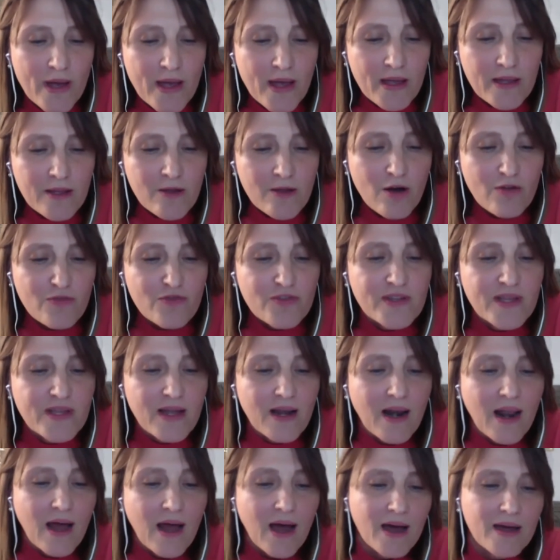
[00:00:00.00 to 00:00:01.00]
any of the
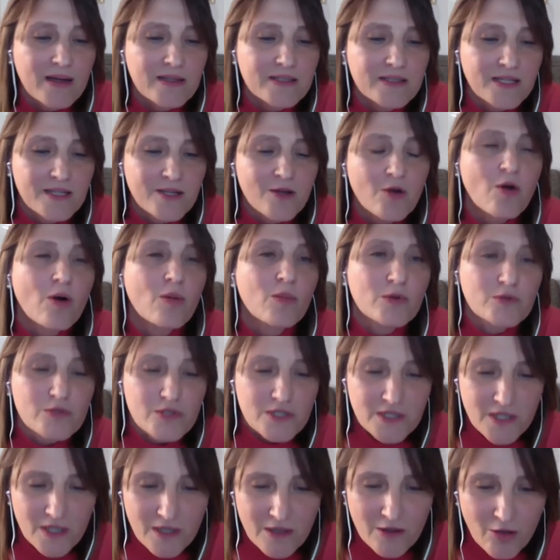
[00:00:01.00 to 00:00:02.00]
light and the common
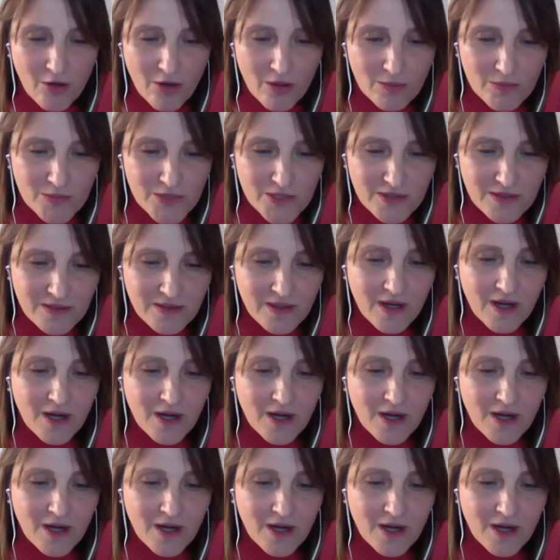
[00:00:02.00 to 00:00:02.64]
symptoms.